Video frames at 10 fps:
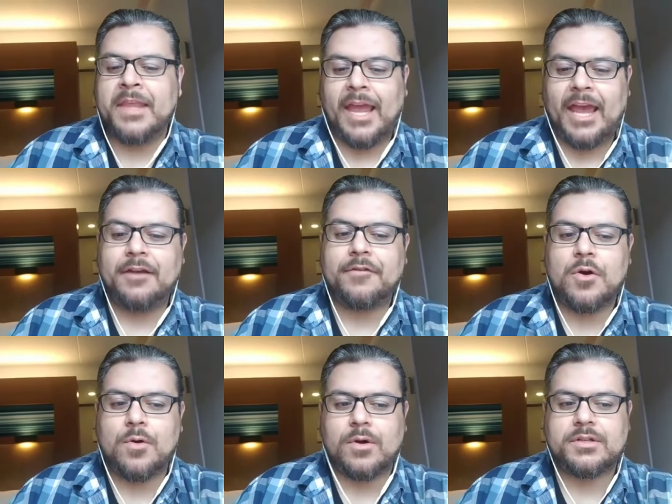And of
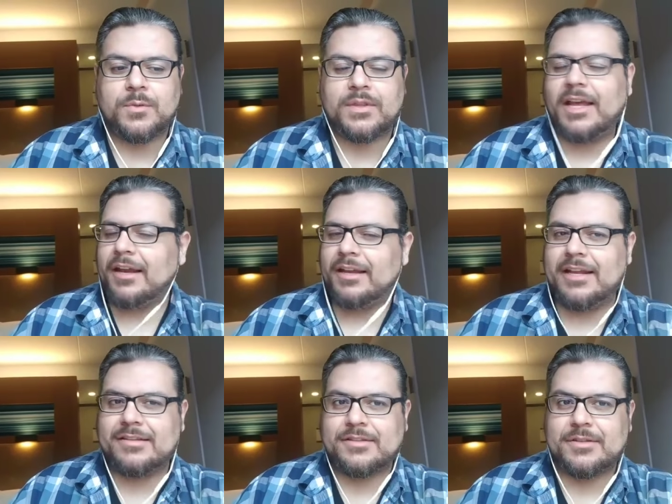course, what that
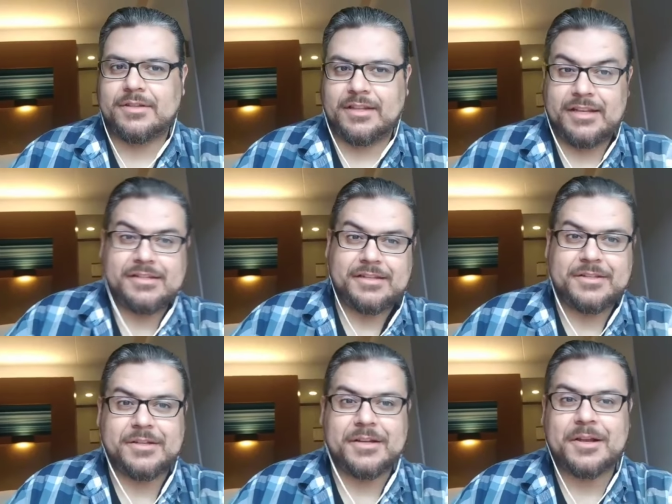leads to, leads us
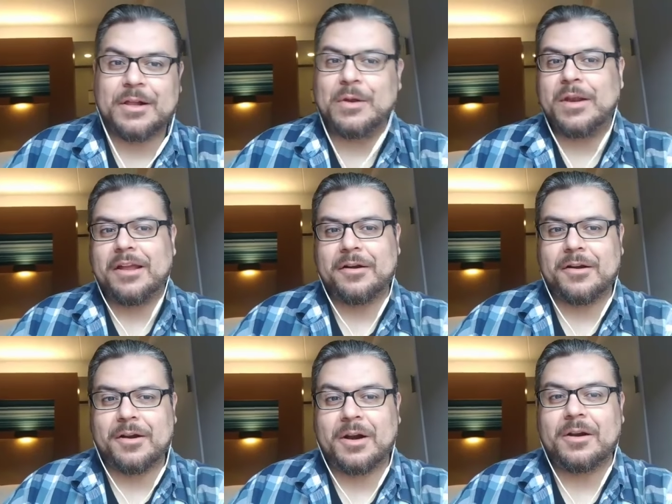to concluding
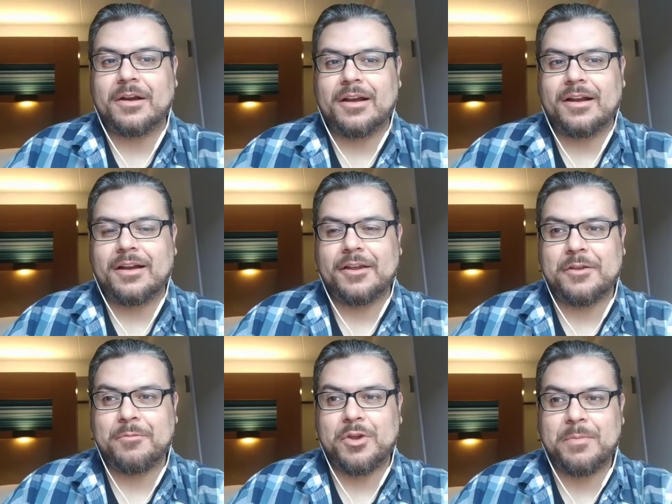our, our uh,
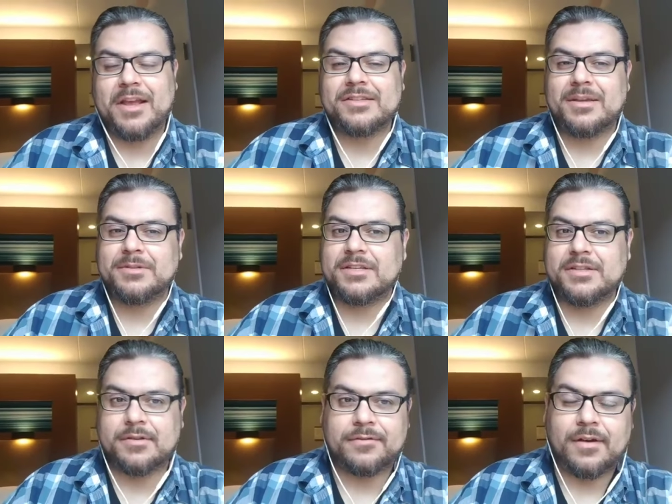you, you make assumptions
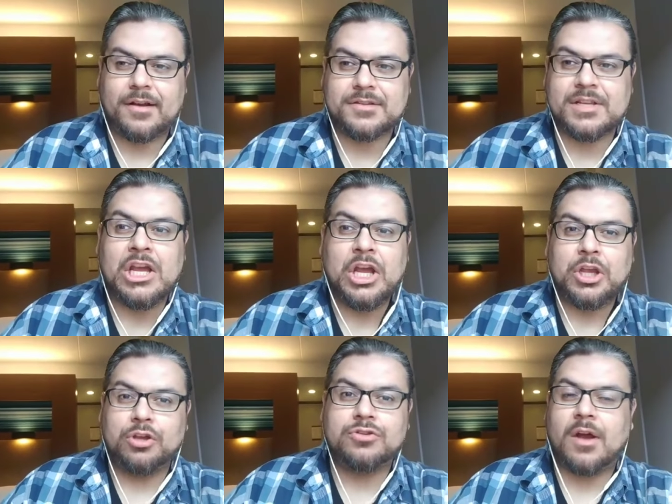that are false,
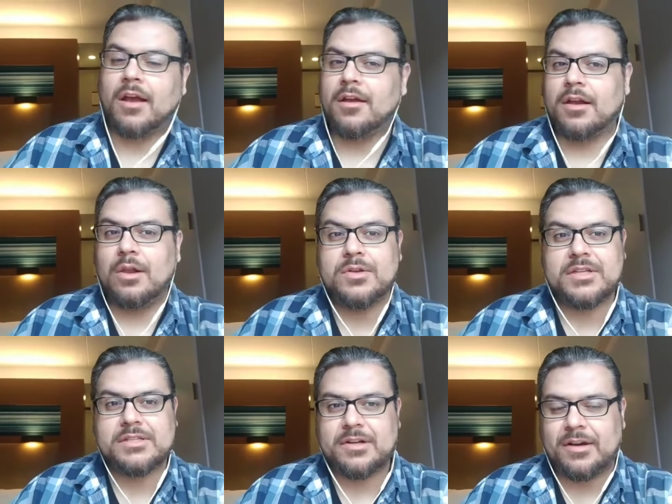you draw
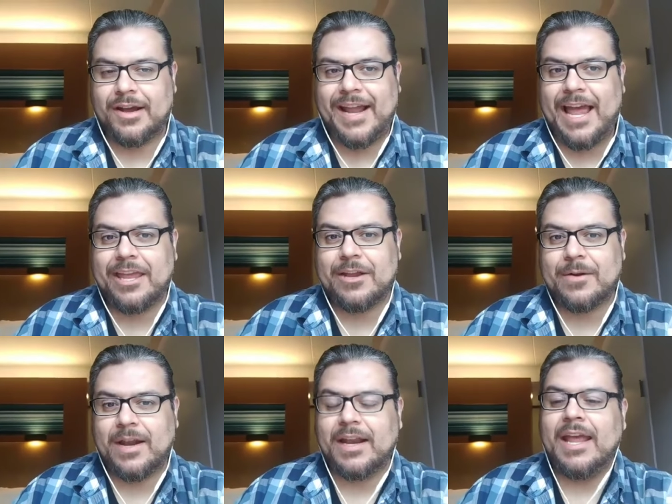conclusions that are not
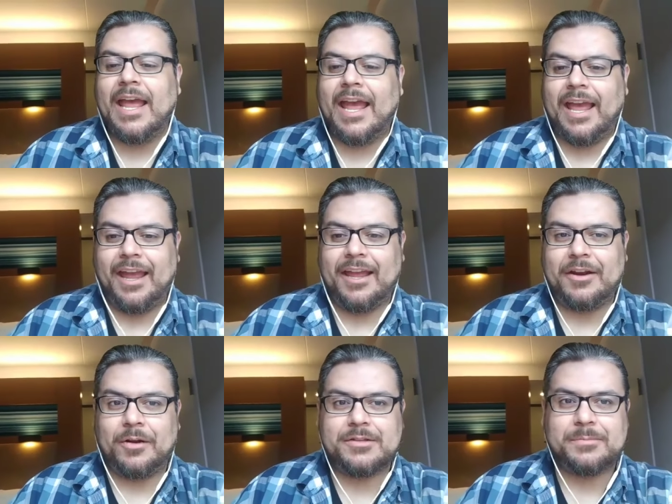accurate,
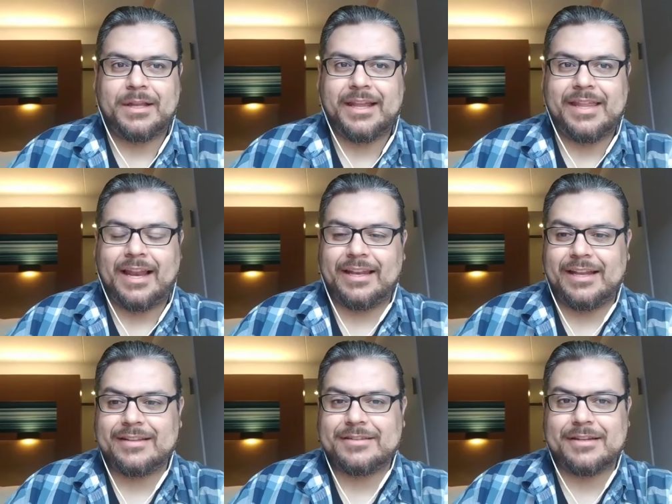and ultimately that
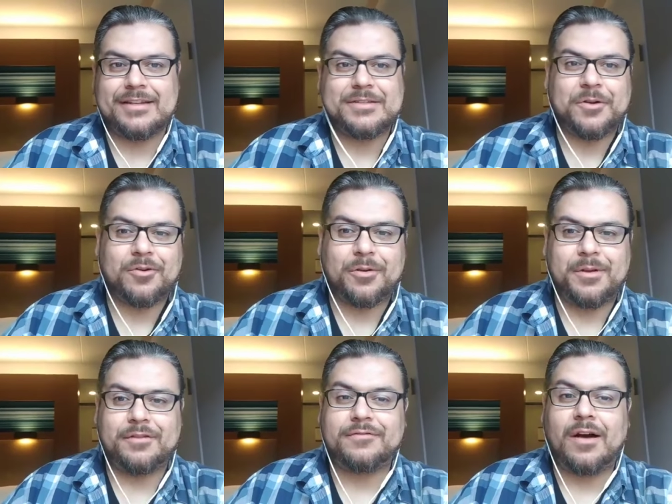leads to
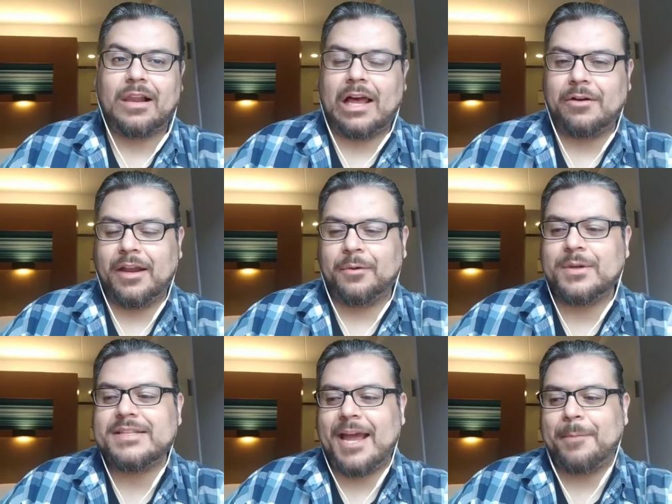disagreement and fallout. And
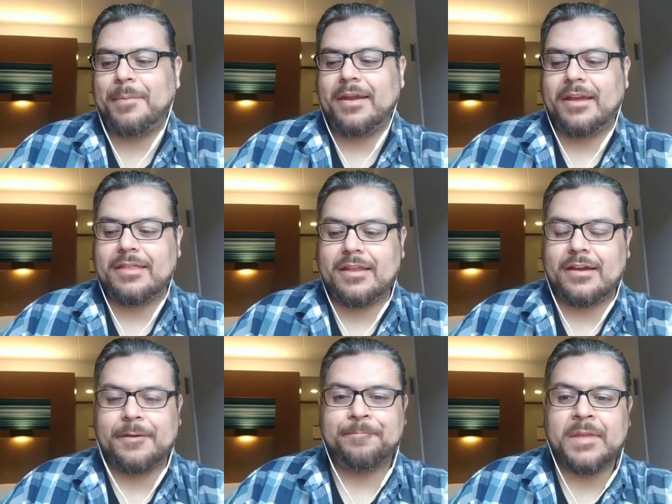what's happening in
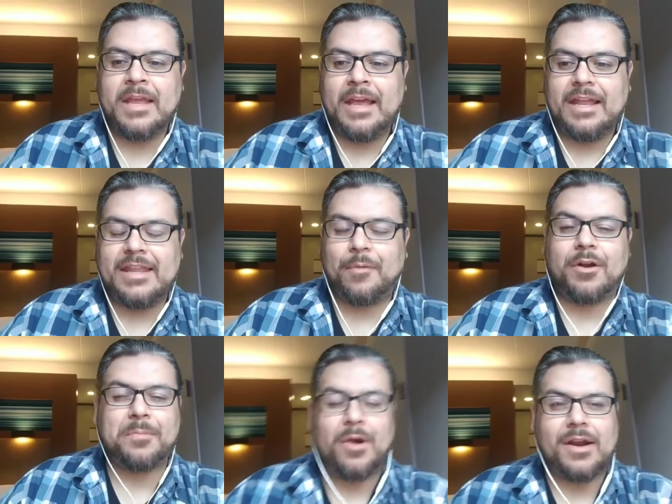the
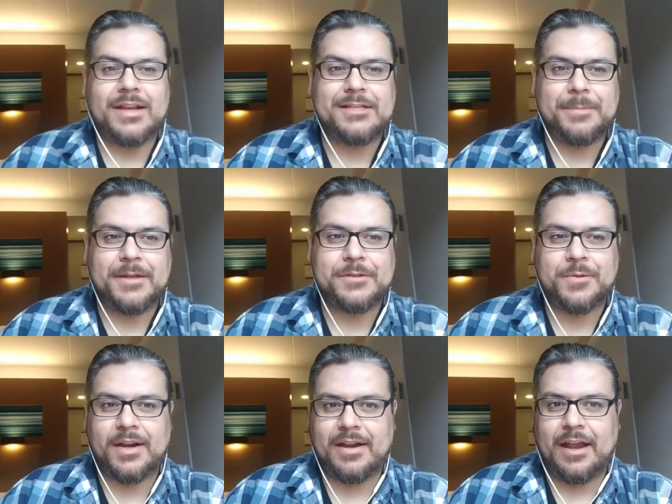network marketing space
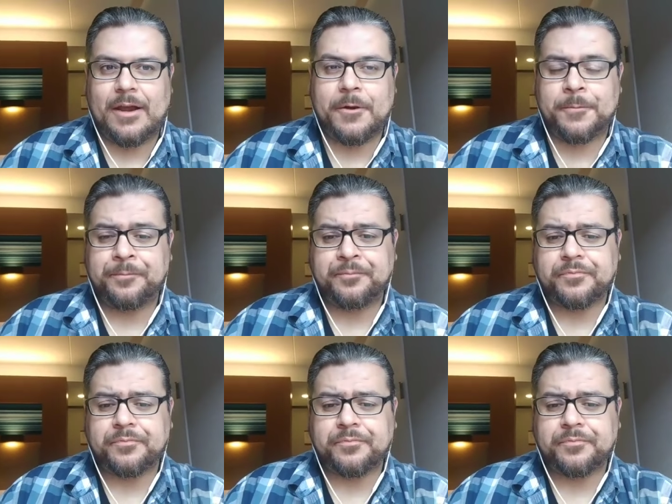right now